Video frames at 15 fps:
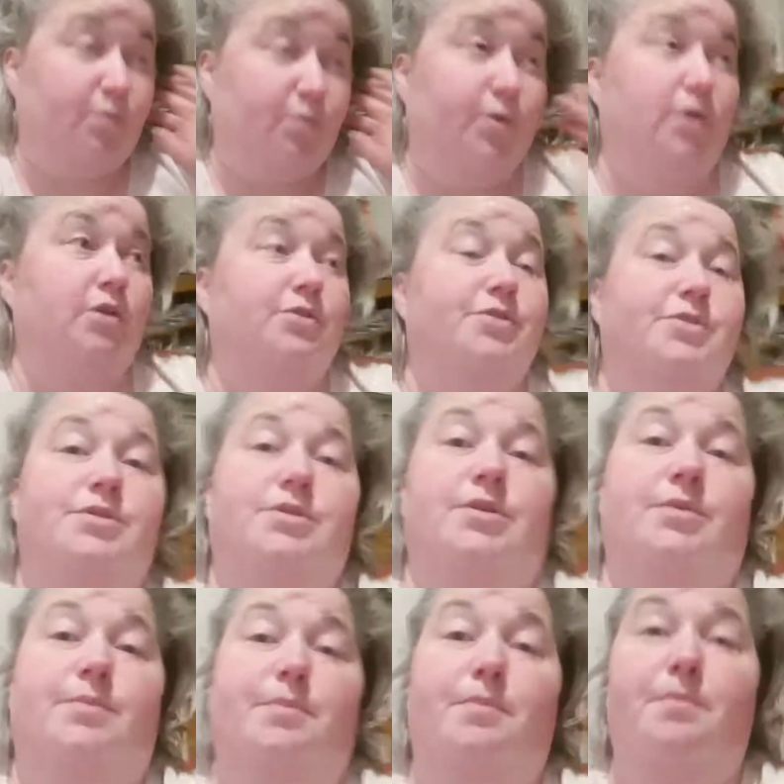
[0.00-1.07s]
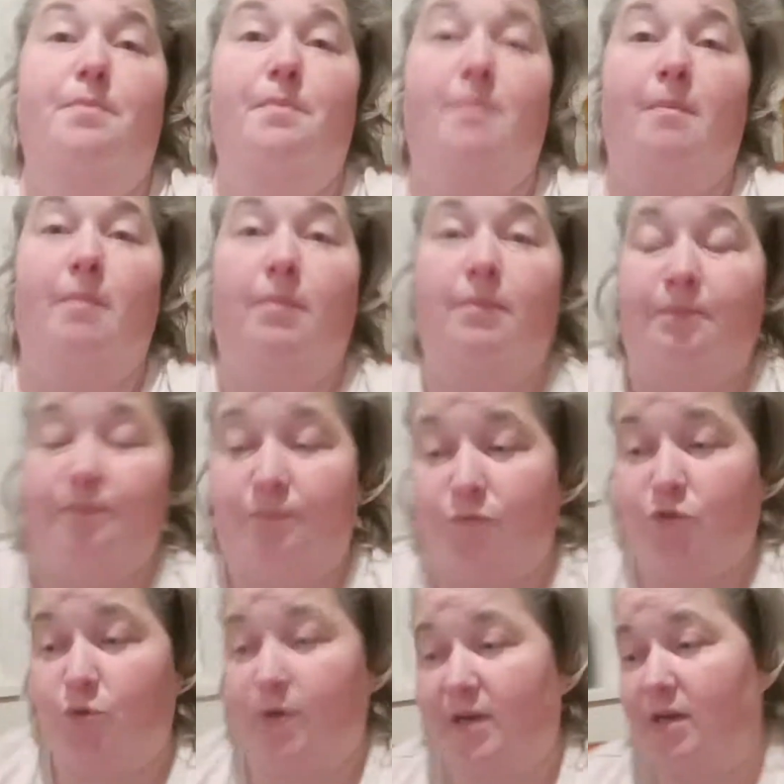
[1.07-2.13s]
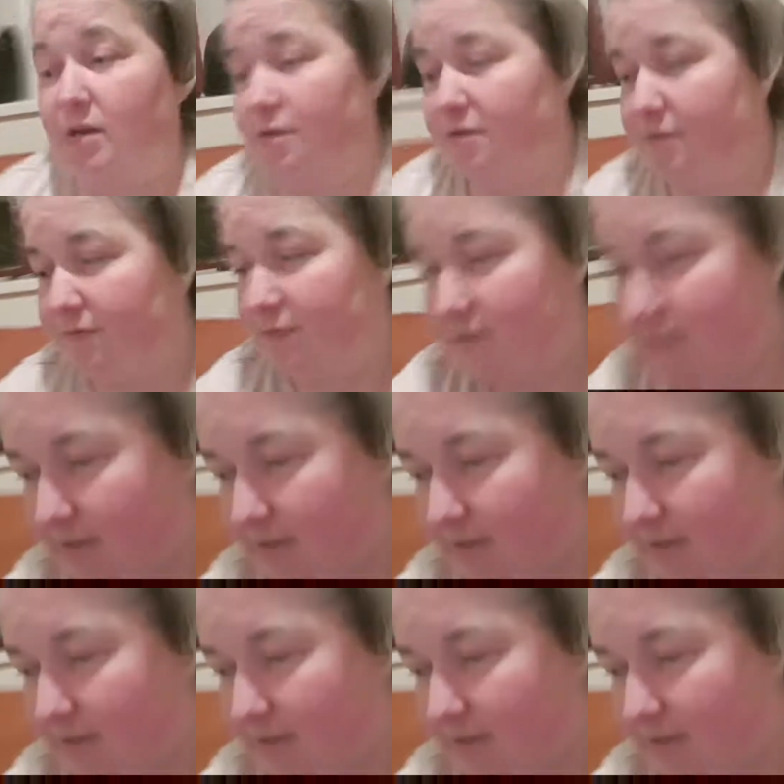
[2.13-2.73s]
He's the one we lost 29th of December.